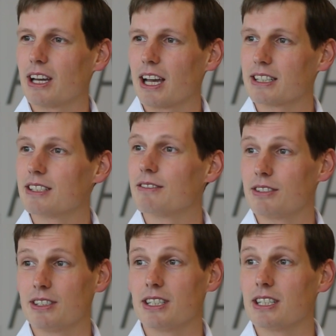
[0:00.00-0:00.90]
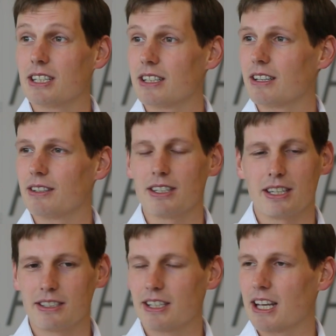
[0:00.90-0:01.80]
activity here.
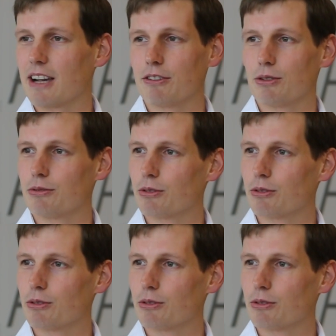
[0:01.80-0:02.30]
It is the area of